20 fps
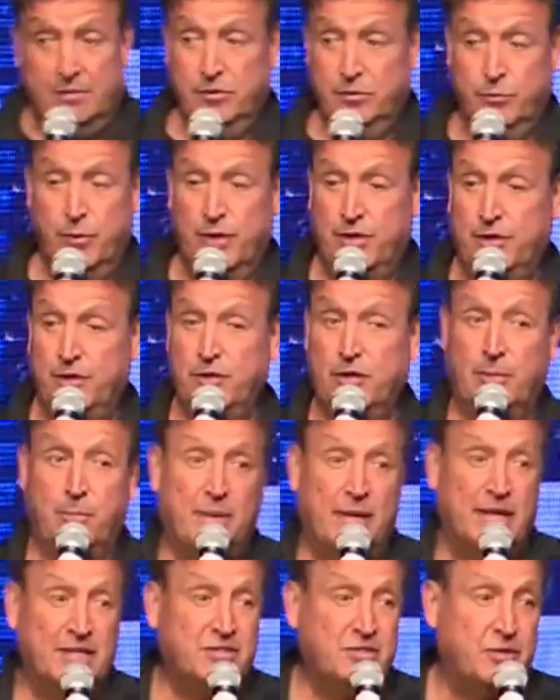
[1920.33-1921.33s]
whether you're
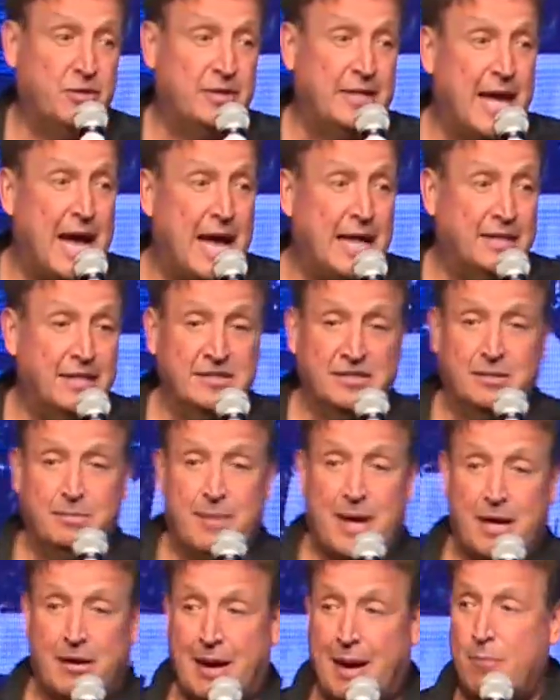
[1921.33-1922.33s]
blessed or not doesn't
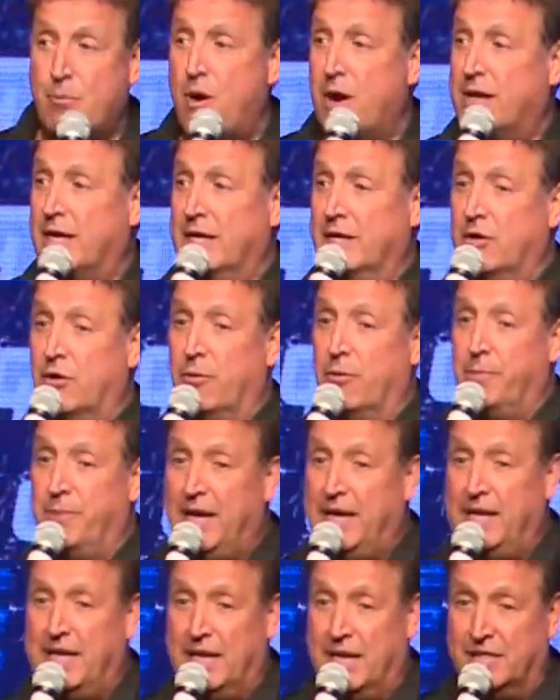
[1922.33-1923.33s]
matter. I'm walking in
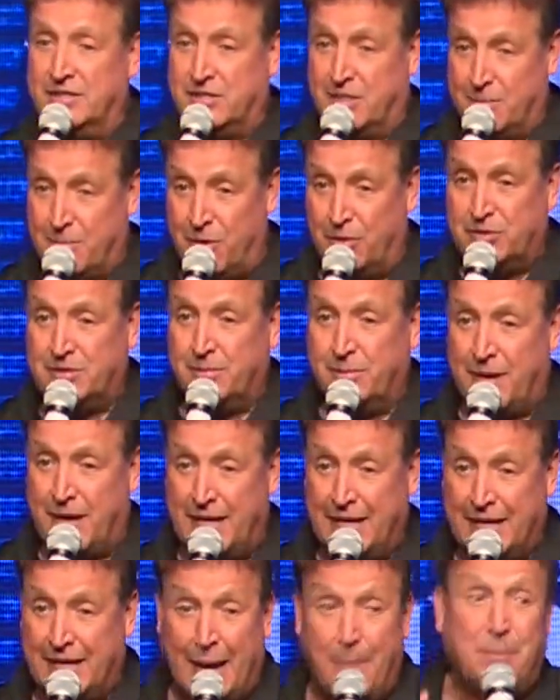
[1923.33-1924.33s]
obedience. Come on,
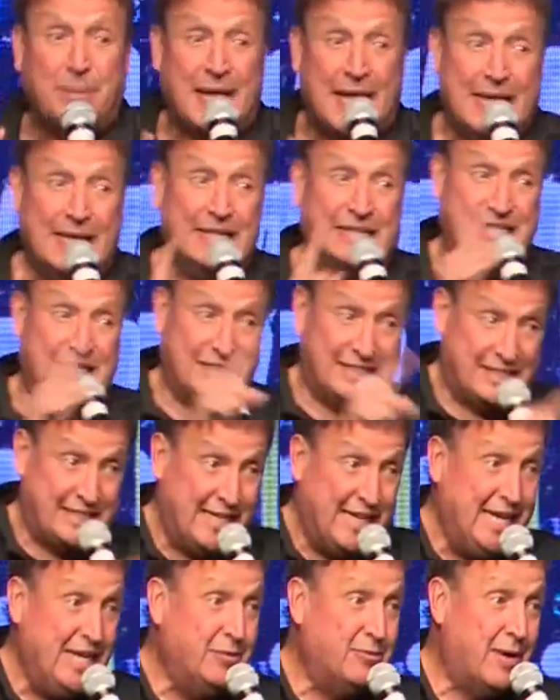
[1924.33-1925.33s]
somebody. And I'm planting a
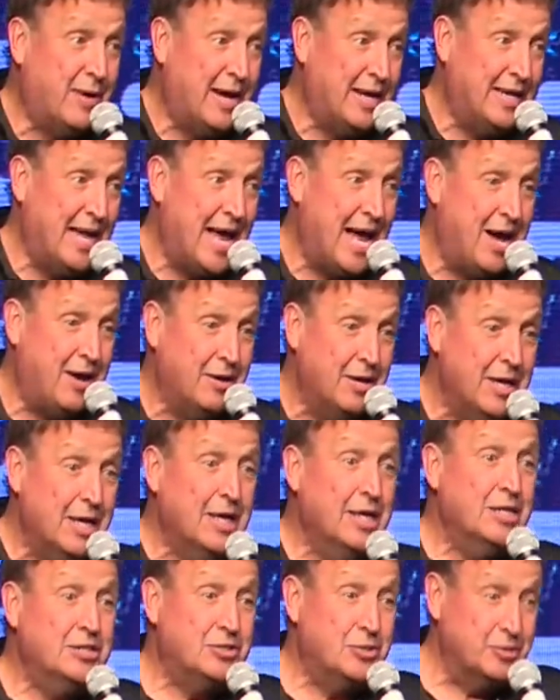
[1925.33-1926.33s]
seed right now.
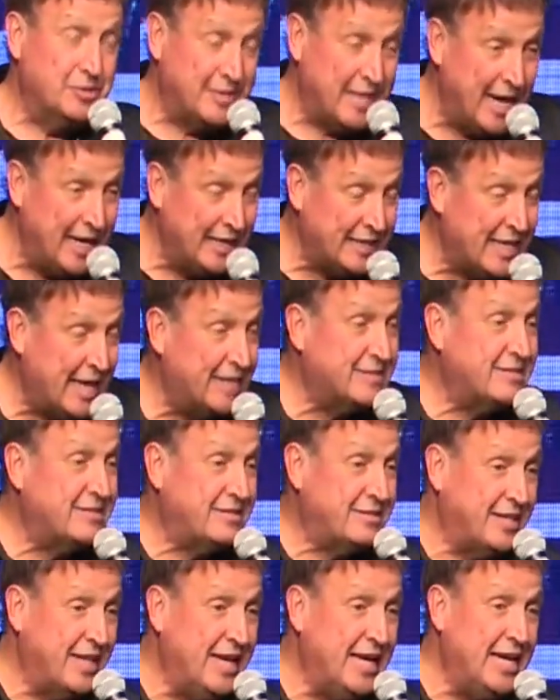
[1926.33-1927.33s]
So take that
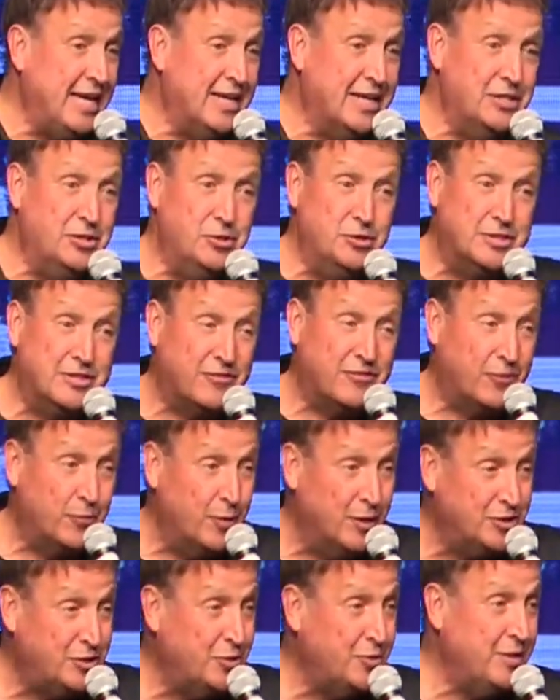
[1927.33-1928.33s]
seed and use it for
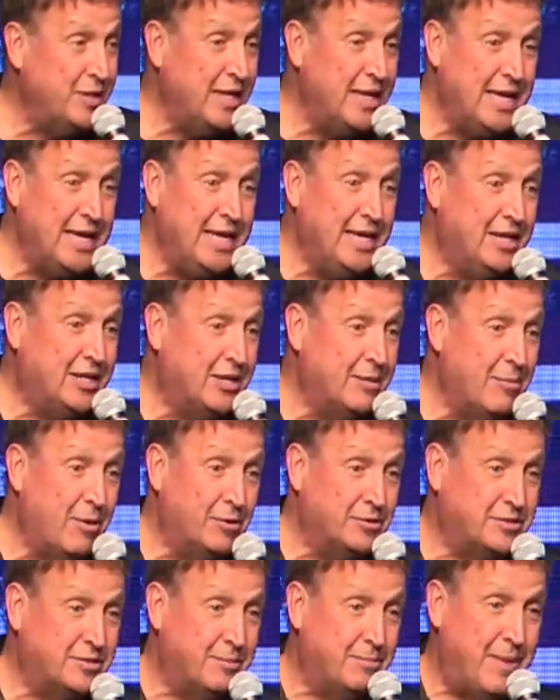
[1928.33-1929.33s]
what you need. Come
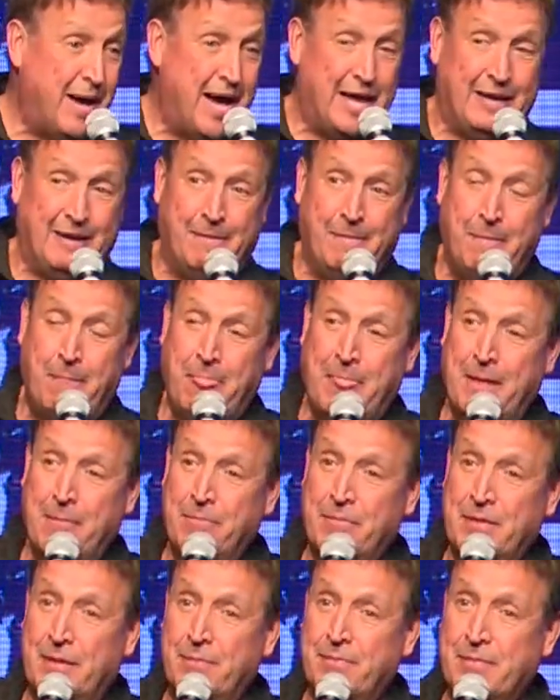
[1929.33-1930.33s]
on, somebody.
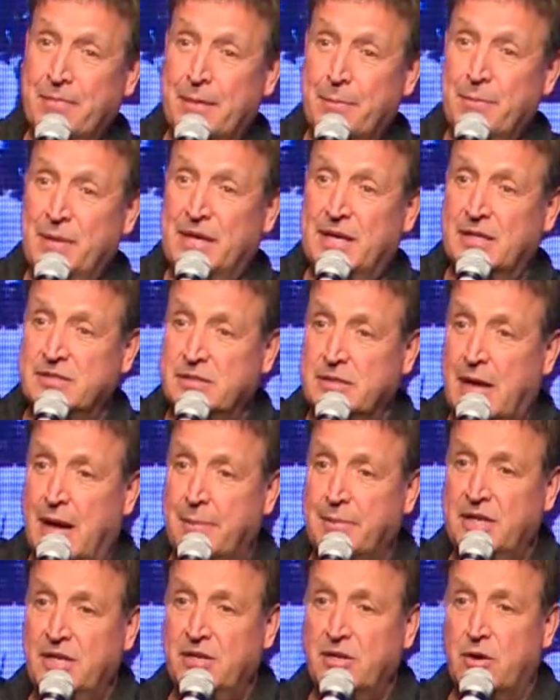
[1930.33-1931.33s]
Amen. Because how
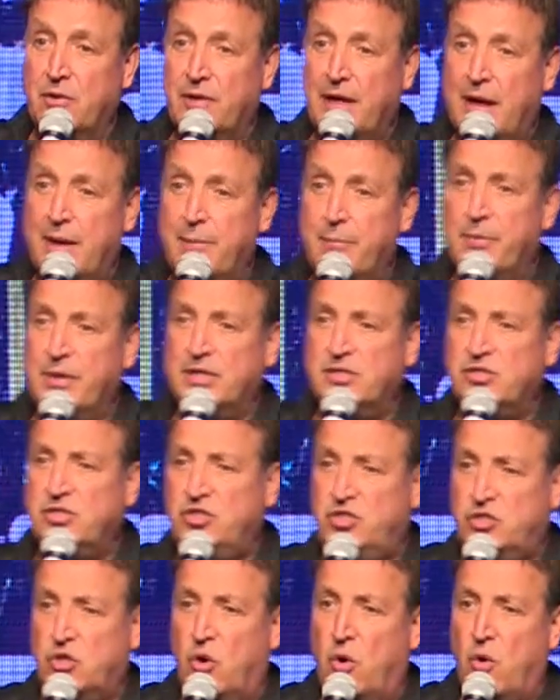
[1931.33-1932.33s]
many know that it brings
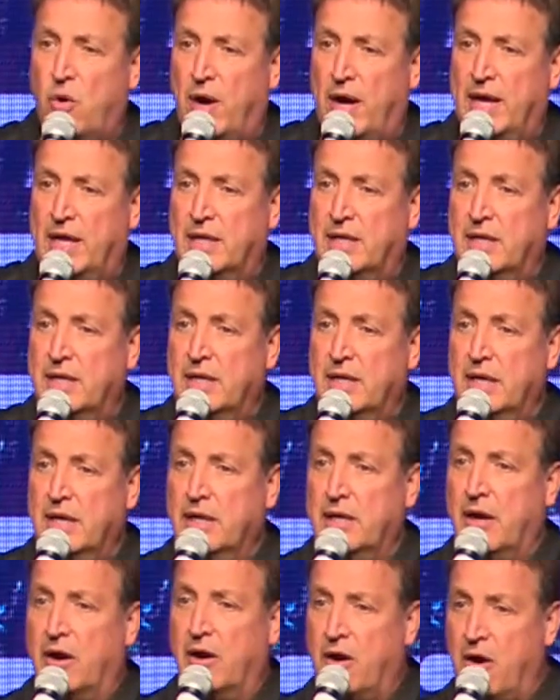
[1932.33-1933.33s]
joy?
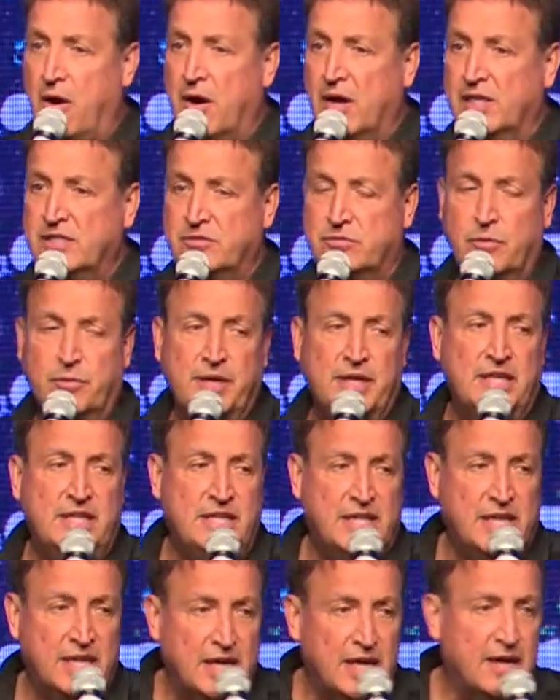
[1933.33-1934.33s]
in our hearts when we
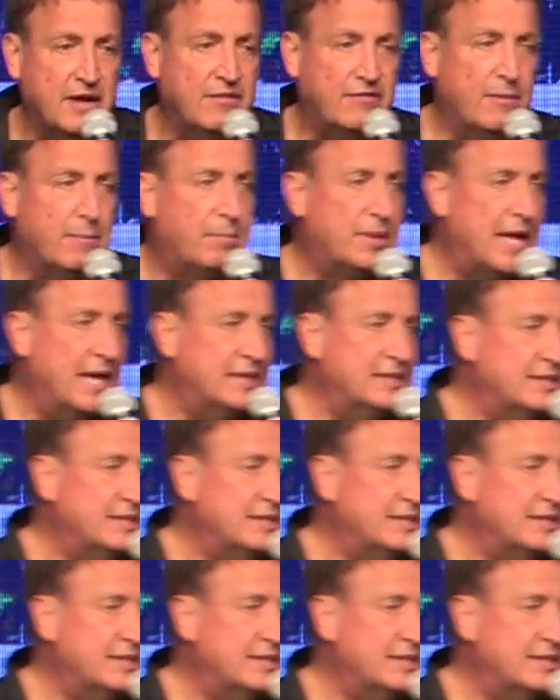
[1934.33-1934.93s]
give and plant